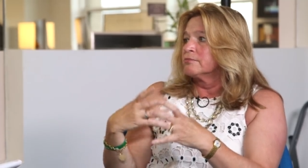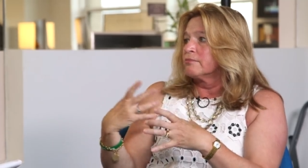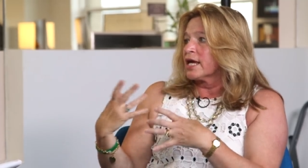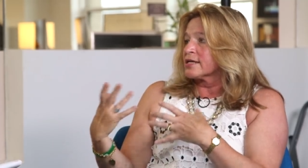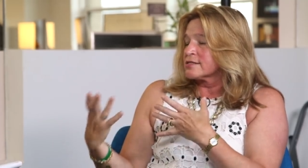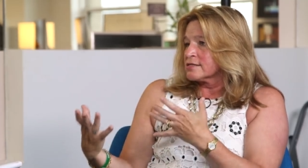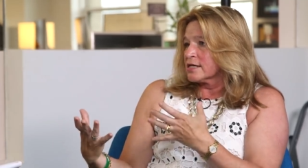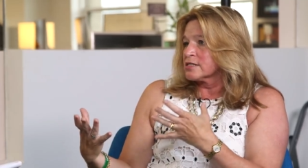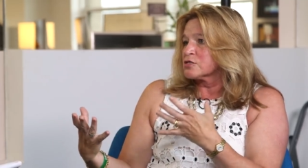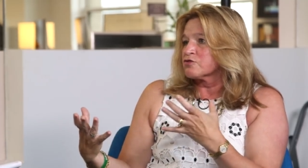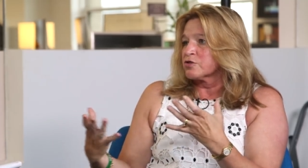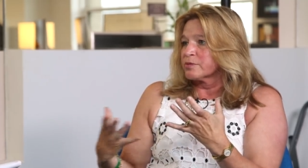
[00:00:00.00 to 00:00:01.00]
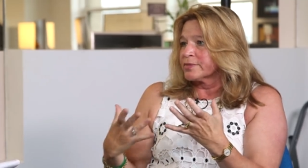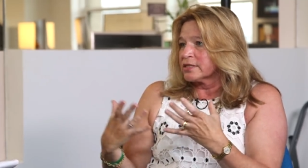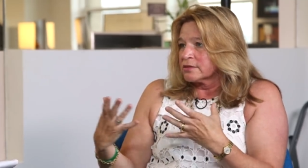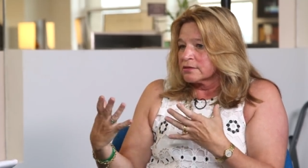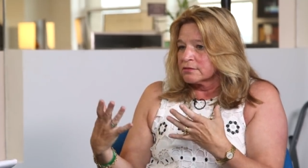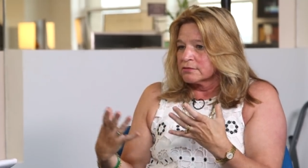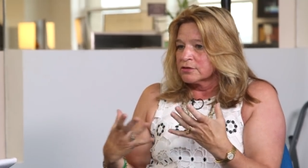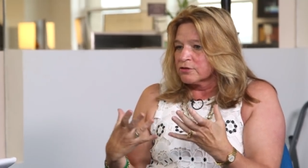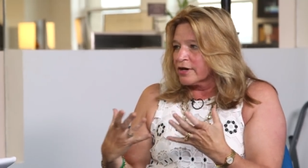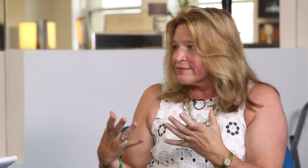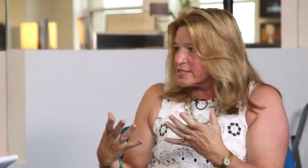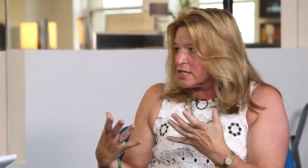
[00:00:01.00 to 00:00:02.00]
makes sense from a
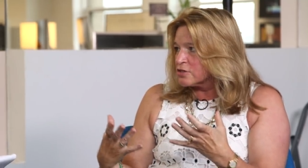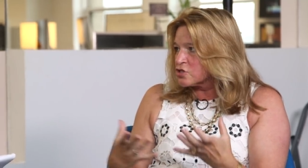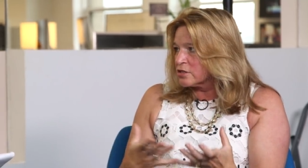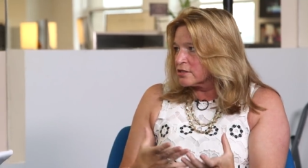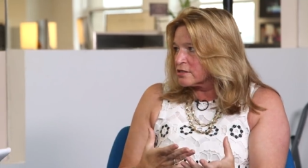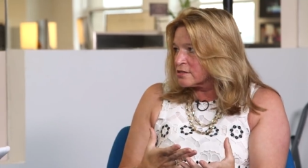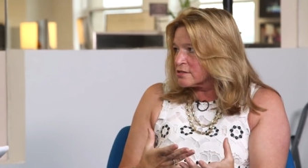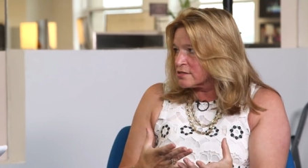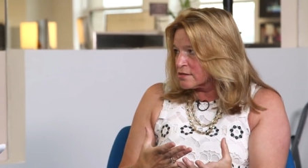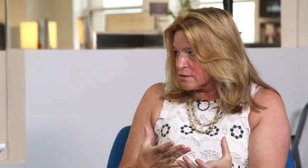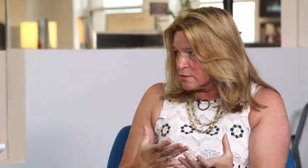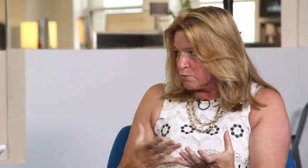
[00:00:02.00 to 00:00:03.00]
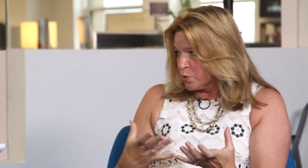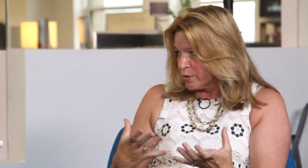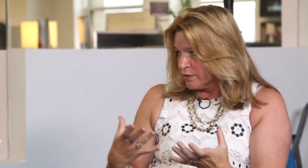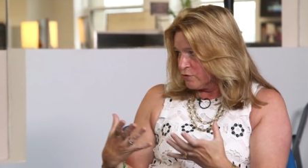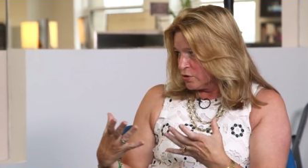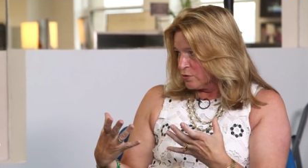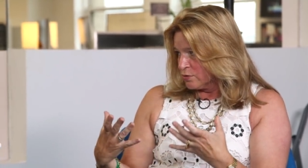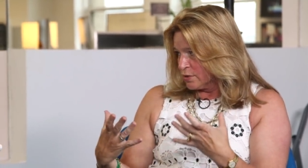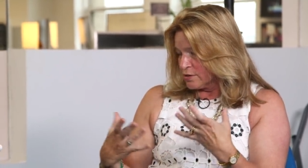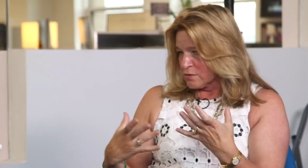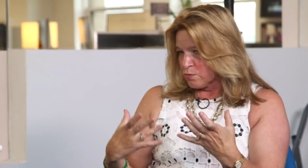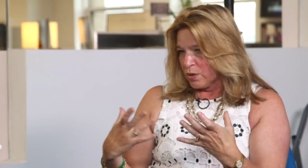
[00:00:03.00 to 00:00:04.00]
gravitational assist point of view,
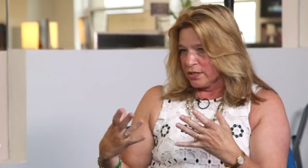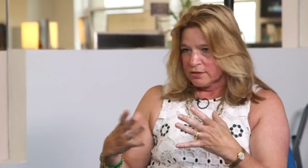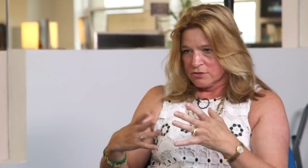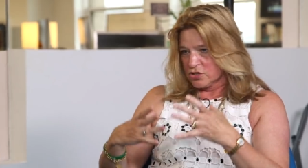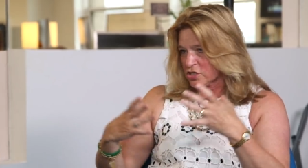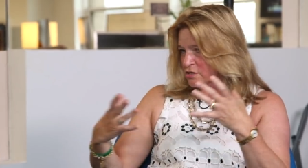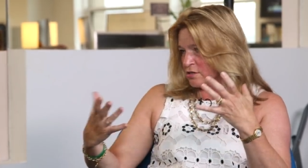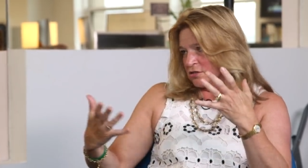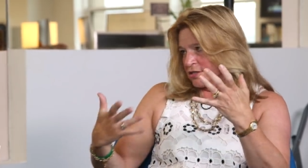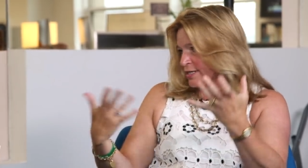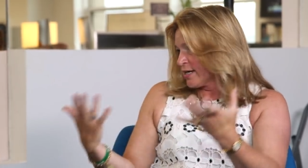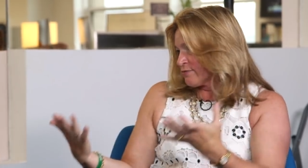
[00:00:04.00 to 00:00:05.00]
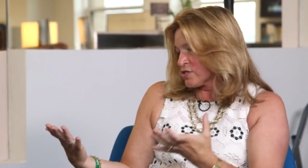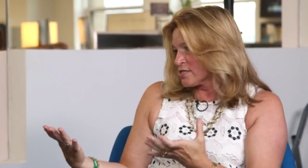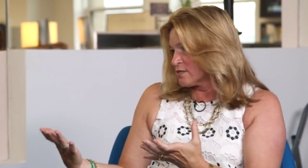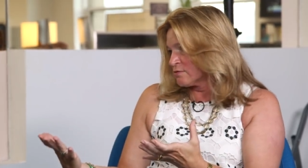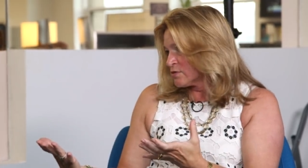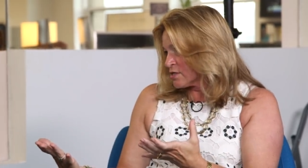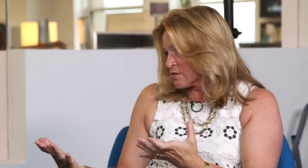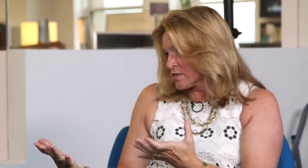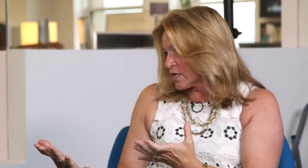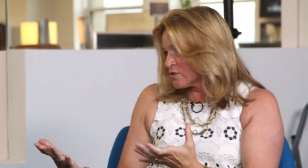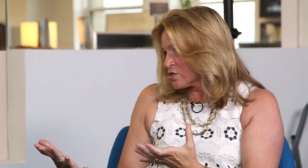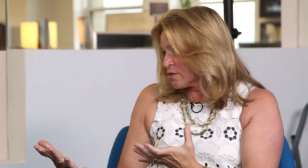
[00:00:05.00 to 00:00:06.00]
as well as just you're going to have to, to
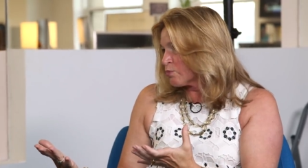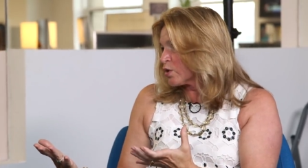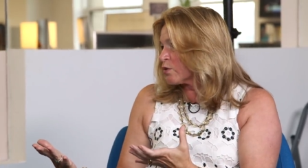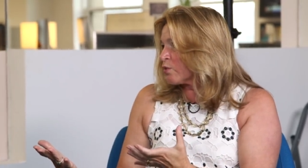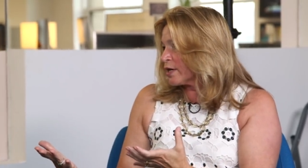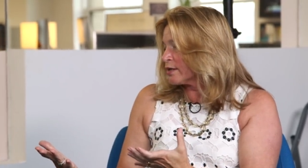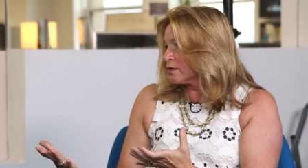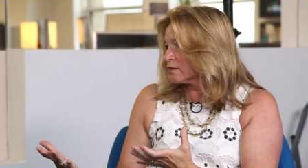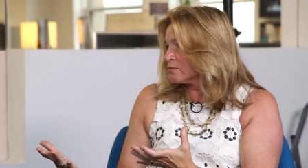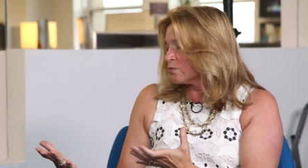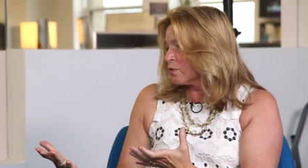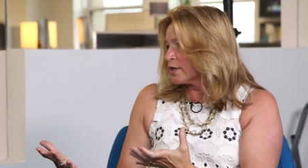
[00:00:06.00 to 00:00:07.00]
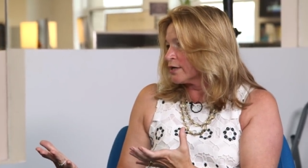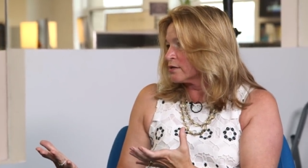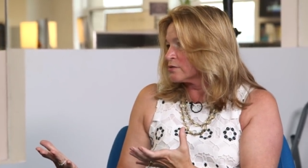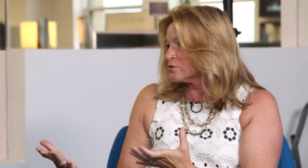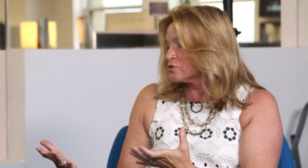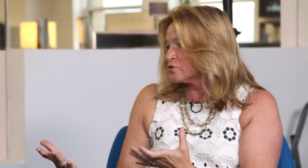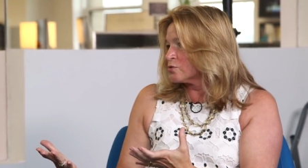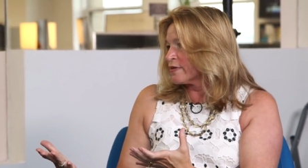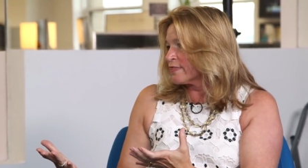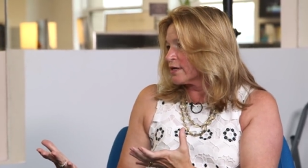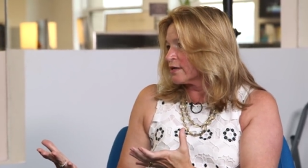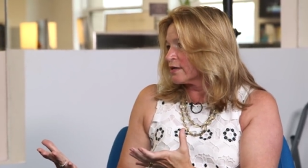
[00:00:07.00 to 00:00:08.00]
stage somewhere. Why not? Why not do
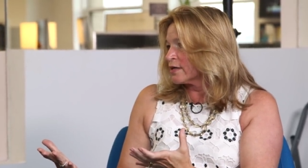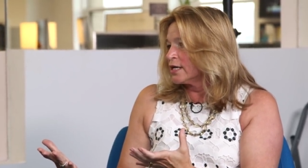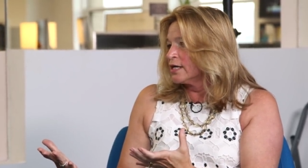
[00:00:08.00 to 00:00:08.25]
it there?